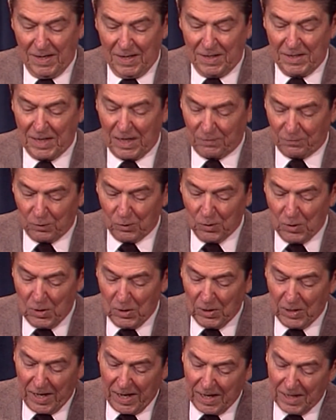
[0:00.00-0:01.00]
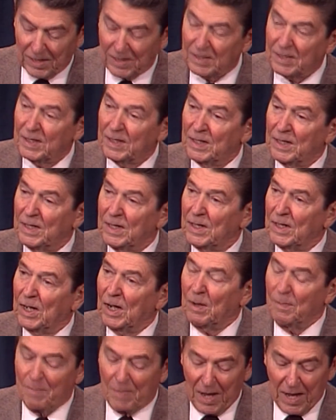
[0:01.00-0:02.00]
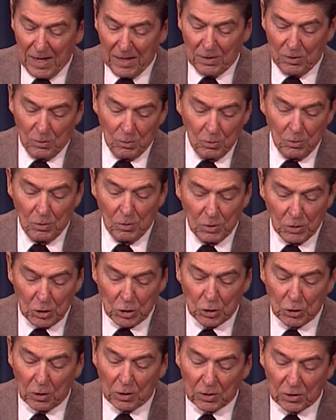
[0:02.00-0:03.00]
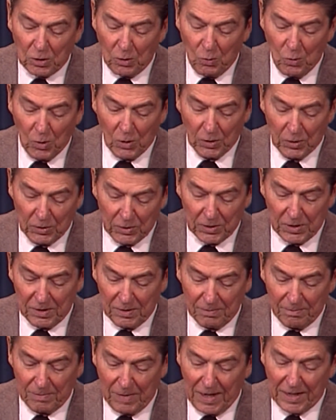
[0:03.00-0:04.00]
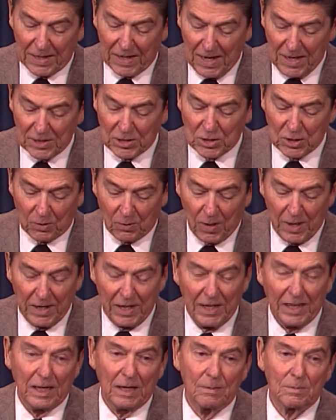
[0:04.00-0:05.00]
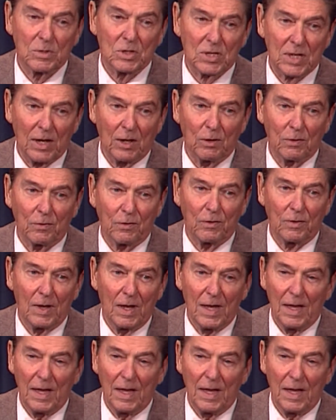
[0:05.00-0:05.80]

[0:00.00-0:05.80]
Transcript: Yet for all land, a man who shook the world by consecrating himself